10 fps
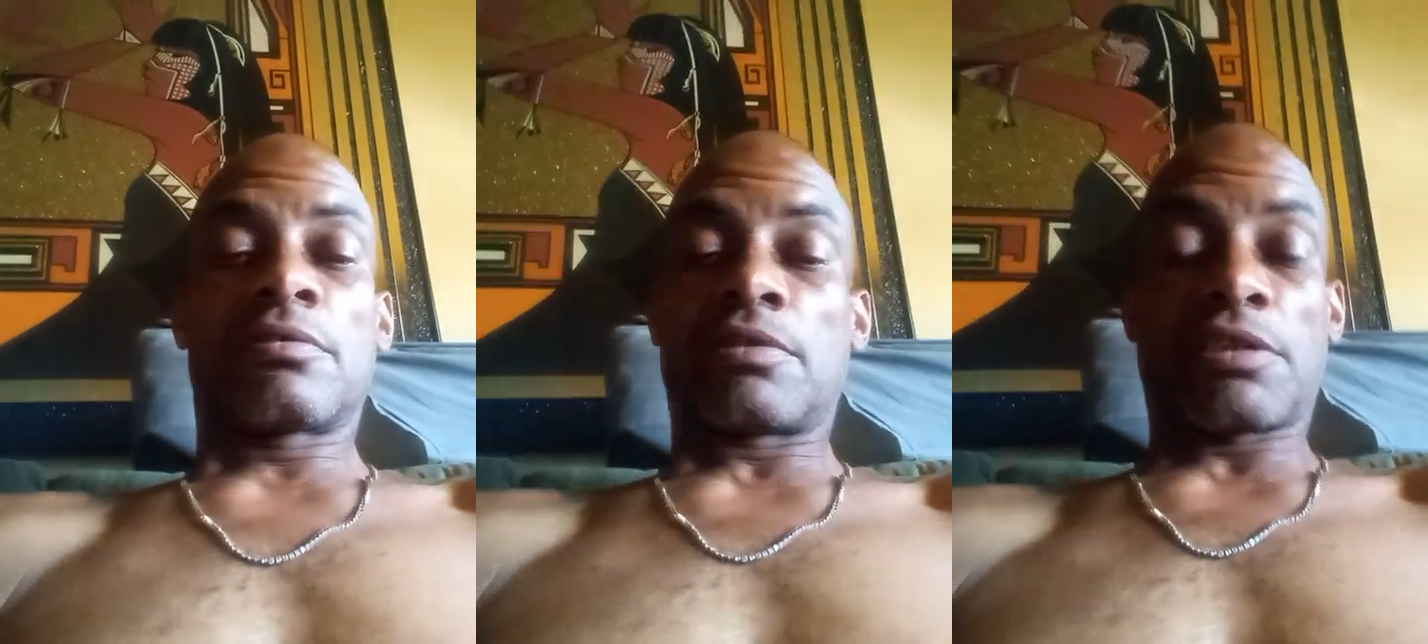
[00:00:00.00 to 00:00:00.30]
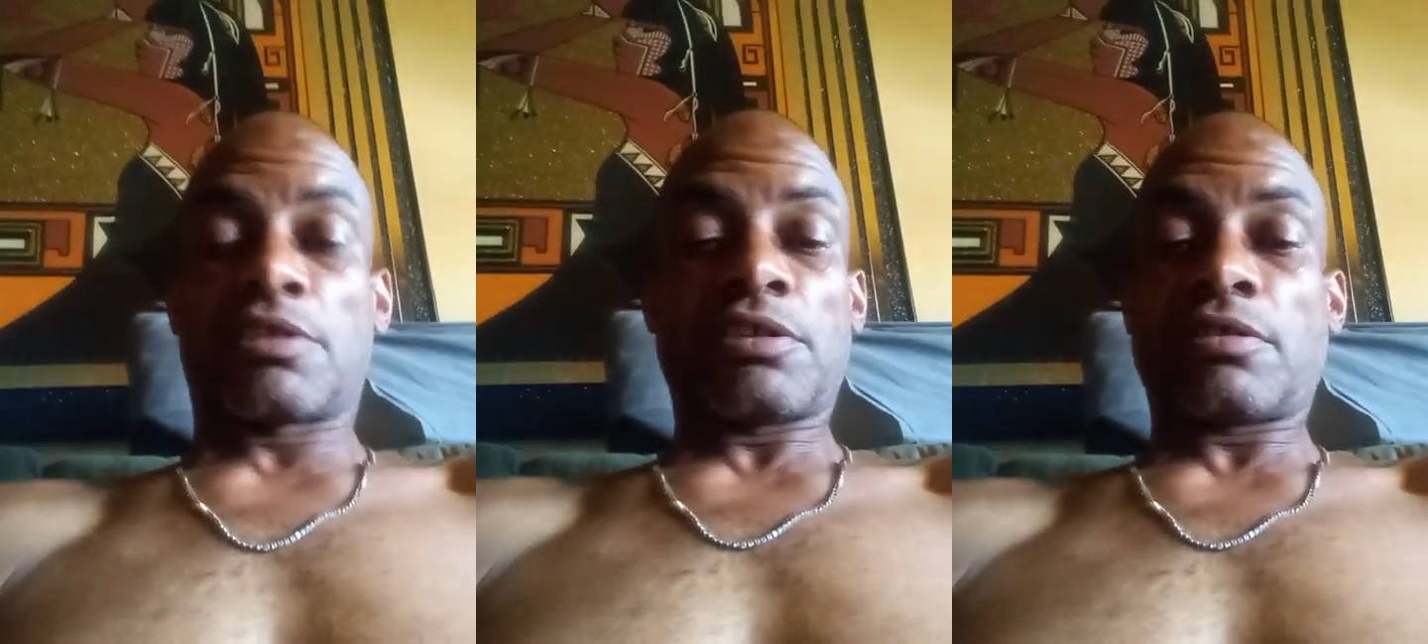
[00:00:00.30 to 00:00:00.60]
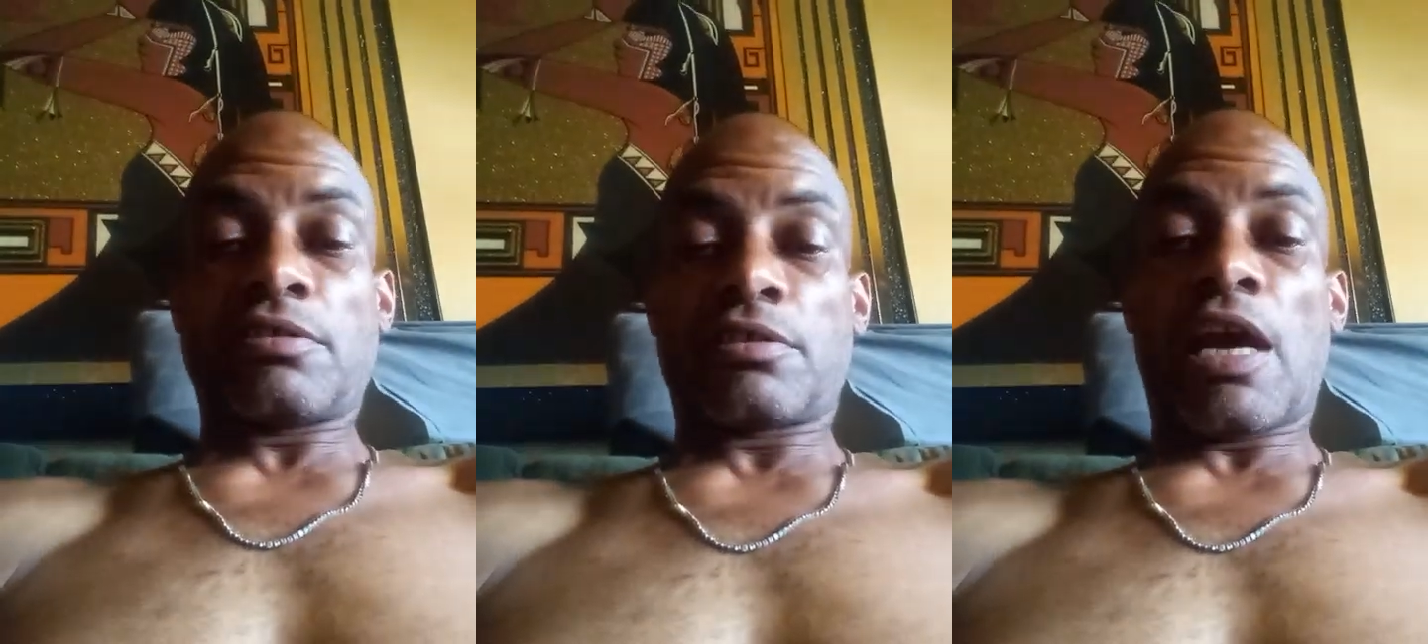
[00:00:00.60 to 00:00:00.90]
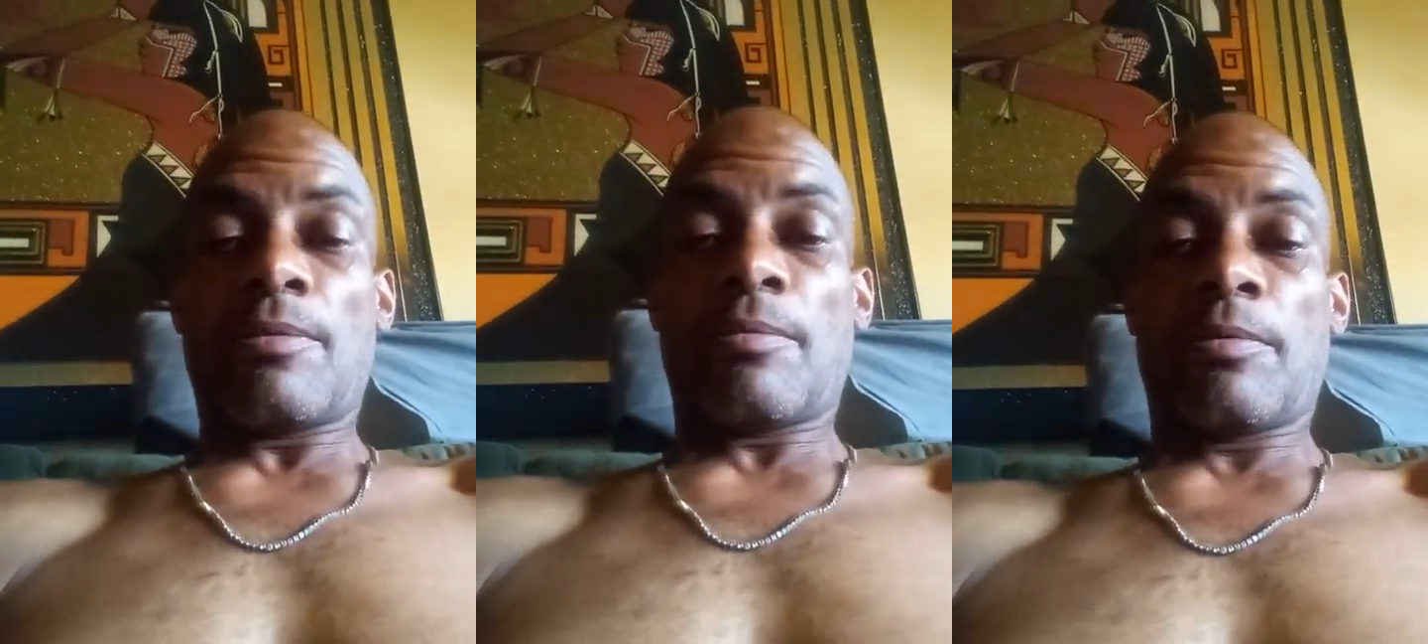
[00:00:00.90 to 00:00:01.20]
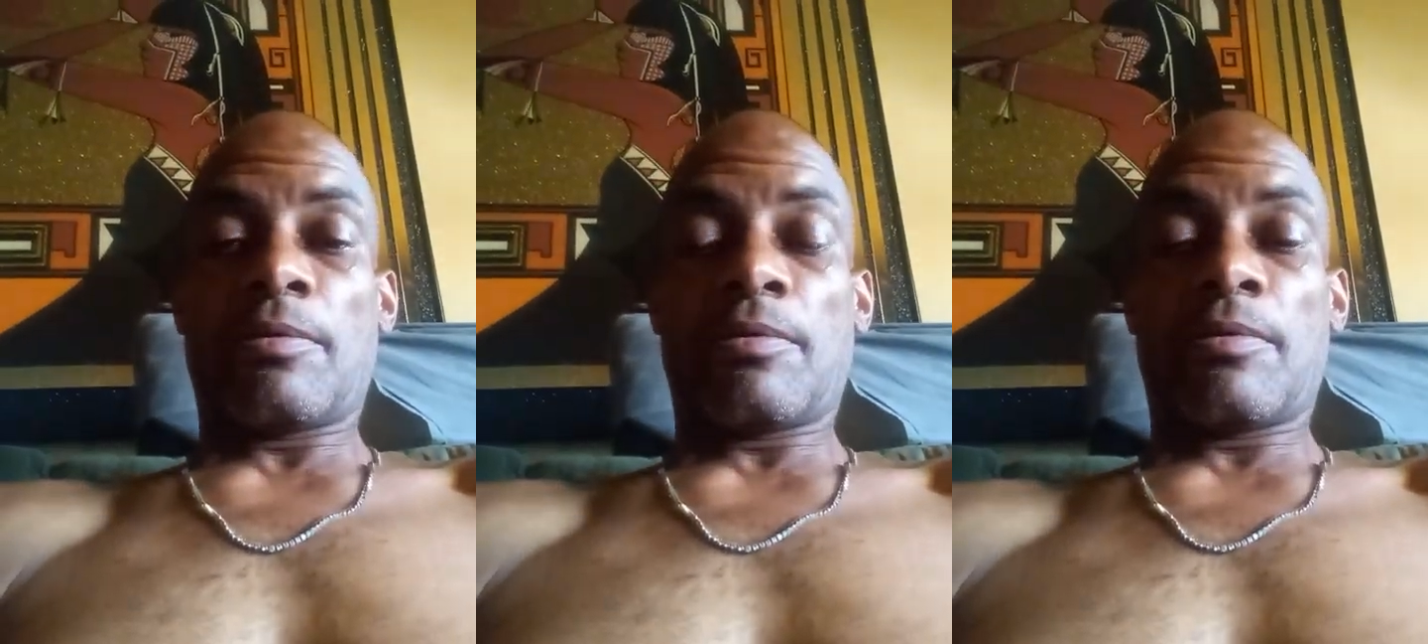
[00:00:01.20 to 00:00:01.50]
that's just as
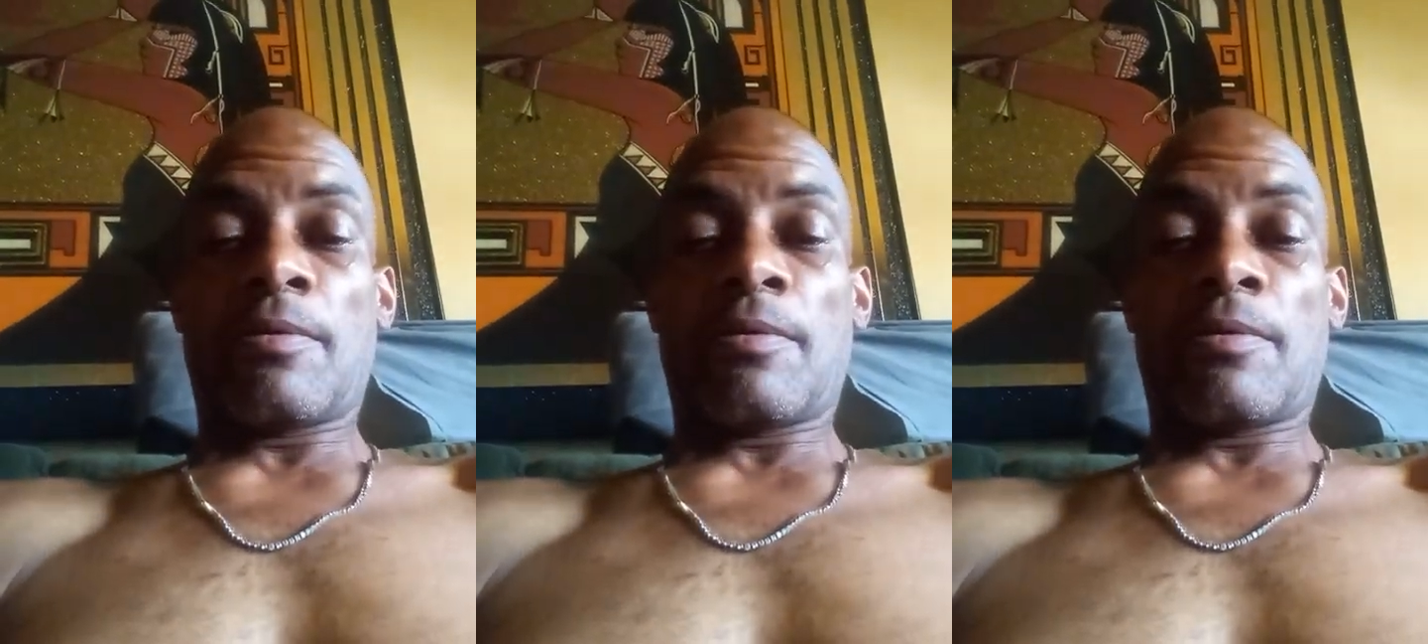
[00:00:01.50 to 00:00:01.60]
capable